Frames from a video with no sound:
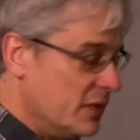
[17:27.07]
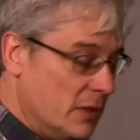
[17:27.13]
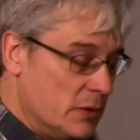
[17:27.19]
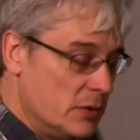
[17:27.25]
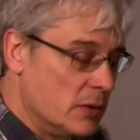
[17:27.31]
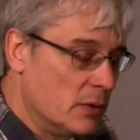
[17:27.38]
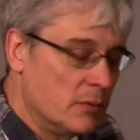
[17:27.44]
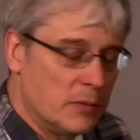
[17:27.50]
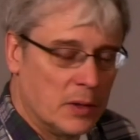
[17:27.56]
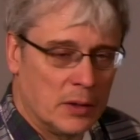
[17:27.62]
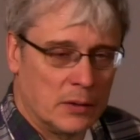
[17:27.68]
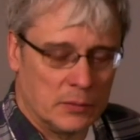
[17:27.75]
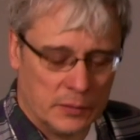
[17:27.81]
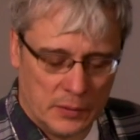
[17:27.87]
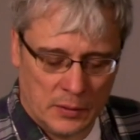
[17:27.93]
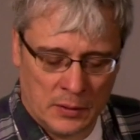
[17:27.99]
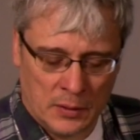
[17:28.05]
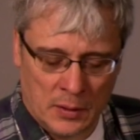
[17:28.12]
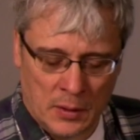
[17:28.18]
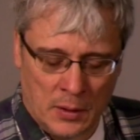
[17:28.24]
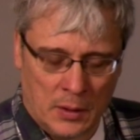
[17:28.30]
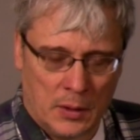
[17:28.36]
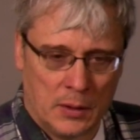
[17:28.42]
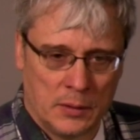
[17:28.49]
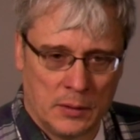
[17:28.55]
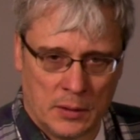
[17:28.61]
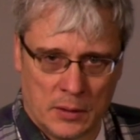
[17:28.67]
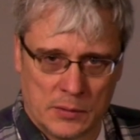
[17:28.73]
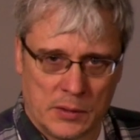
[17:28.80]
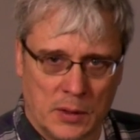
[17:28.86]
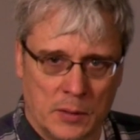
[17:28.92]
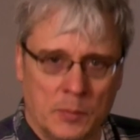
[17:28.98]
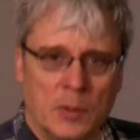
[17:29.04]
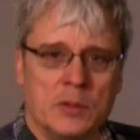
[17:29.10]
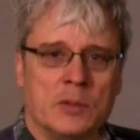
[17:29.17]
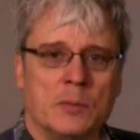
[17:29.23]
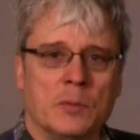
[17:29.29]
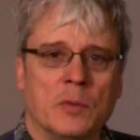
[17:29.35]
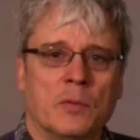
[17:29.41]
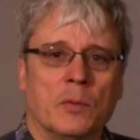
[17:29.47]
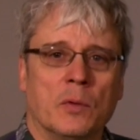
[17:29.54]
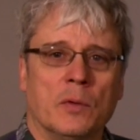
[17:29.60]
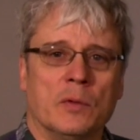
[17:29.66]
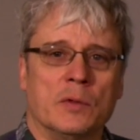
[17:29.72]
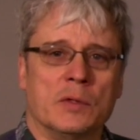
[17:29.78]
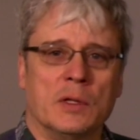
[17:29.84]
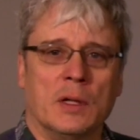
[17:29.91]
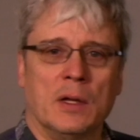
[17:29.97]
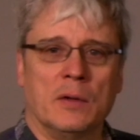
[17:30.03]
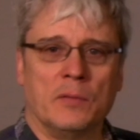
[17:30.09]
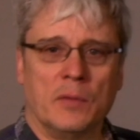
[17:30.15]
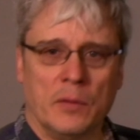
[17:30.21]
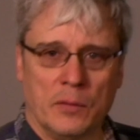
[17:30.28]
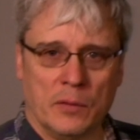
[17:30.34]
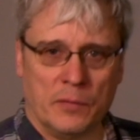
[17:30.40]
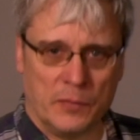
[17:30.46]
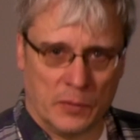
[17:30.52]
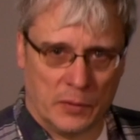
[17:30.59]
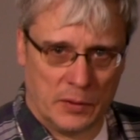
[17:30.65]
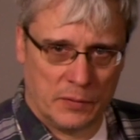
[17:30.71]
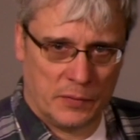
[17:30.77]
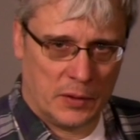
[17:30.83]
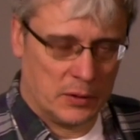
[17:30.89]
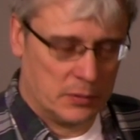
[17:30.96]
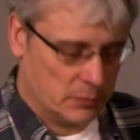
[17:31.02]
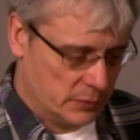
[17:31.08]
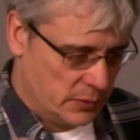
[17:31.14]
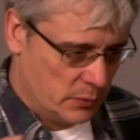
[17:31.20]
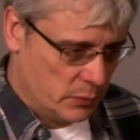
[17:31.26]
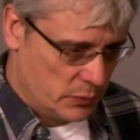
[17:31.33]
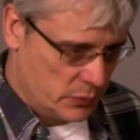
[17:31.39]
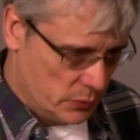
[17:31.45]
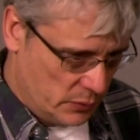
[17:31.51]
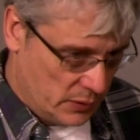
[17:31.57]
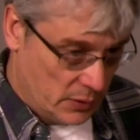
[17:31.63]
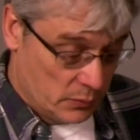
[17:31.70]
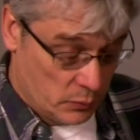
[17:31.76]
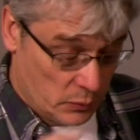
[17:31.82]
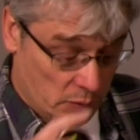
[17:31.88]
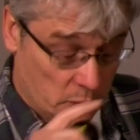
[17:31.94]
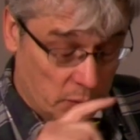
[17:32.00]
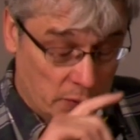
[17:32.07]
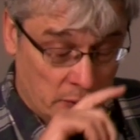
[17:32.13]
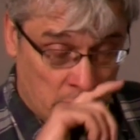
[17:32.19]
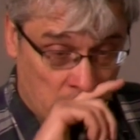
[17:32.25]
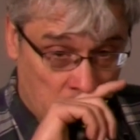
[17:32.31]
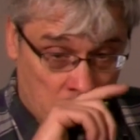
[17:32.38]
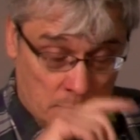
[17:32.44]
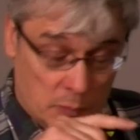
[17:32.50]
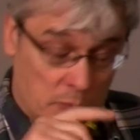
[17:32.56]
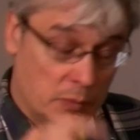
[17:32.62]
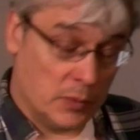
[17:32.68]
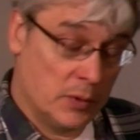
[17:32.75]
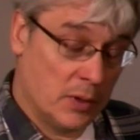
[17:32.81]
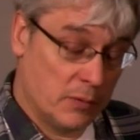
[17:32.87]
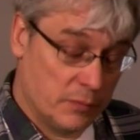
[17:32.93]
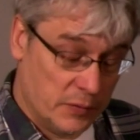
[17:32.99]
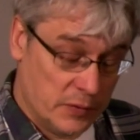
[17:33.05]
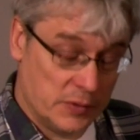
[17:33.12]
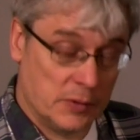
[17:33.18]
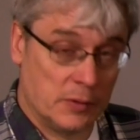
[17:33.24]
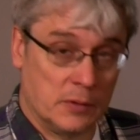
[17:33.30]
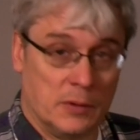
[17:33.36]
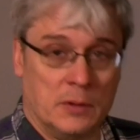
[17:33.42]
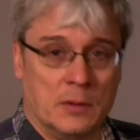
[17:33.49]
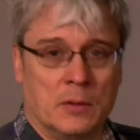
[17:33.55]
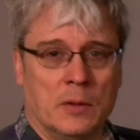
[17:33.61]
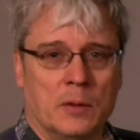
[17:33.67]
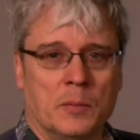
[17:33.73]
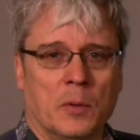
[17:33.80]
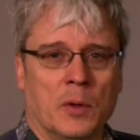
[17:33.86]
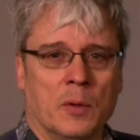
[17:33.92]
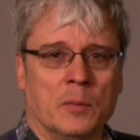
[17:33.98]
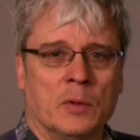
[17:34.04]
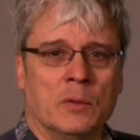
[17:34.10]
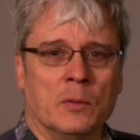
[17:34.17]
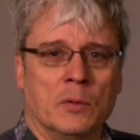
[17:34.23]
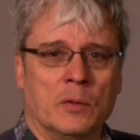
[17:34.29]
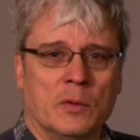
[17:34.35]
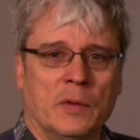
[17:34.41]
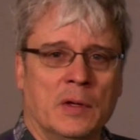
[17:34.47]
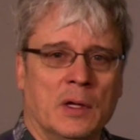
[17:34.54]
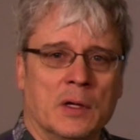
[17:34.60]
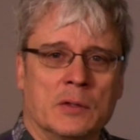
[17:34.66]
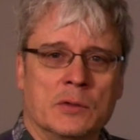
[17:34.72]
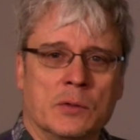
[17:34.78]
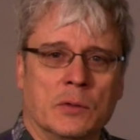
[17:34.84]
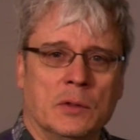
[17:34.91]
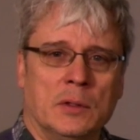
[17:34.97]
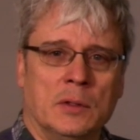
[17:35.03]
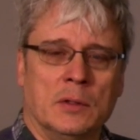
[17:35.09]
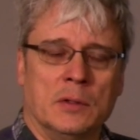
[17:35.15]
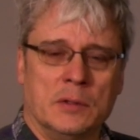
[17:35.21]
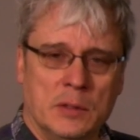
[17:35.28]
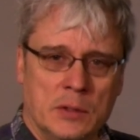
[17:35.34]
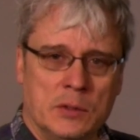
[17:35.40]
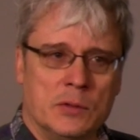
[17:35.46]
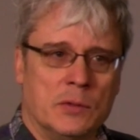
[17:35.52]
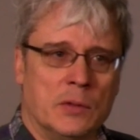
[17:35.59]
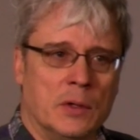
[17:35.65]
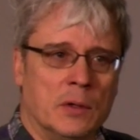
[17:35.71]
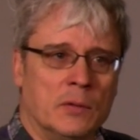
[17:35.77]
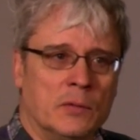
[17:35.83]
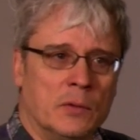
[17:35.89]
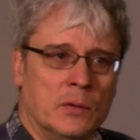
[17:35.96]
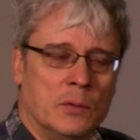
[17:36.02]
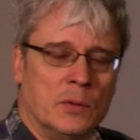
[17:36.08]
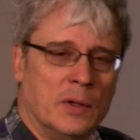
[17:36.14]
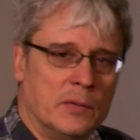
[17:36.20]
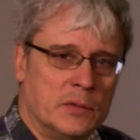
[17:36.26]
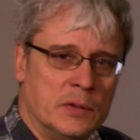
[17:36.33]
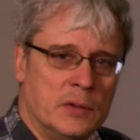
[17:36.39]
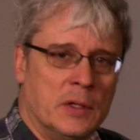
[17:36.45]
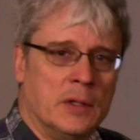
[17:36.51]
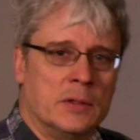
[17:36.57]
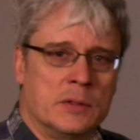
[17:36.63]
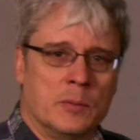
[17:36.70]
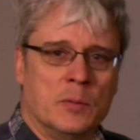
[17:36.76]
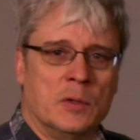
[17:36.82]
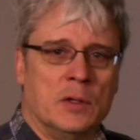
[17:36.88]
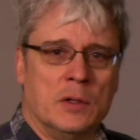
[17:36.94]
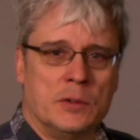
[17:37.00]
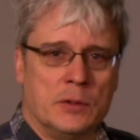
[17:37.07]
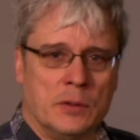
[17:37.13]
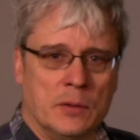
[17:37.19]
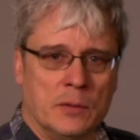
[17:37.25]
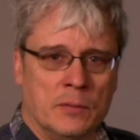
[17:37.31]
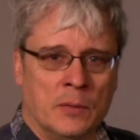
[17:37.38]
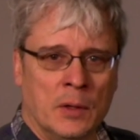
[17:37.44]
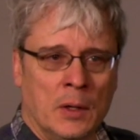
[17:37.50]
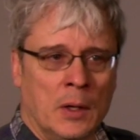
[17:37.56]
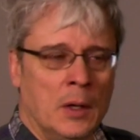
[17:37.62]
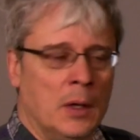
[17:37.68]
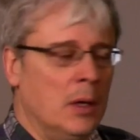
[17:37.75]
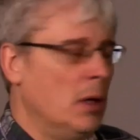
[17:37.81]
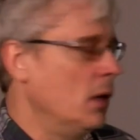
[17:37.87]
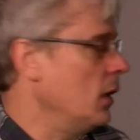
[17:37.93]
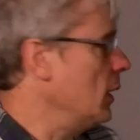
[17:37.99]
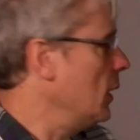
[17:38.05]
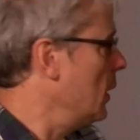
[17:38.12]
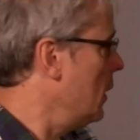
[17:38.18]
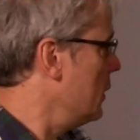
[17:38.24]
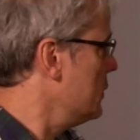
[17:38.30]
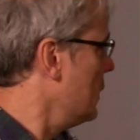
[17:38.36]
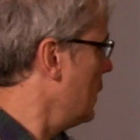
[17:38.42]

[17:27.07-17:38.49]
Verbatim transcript: teaching faculty. And then as I had mentioned before, there's a lot of other affiliate faculty which you can work with, but they're not physically in our department nor do they actually teach there. So you would have to take some initiative uh,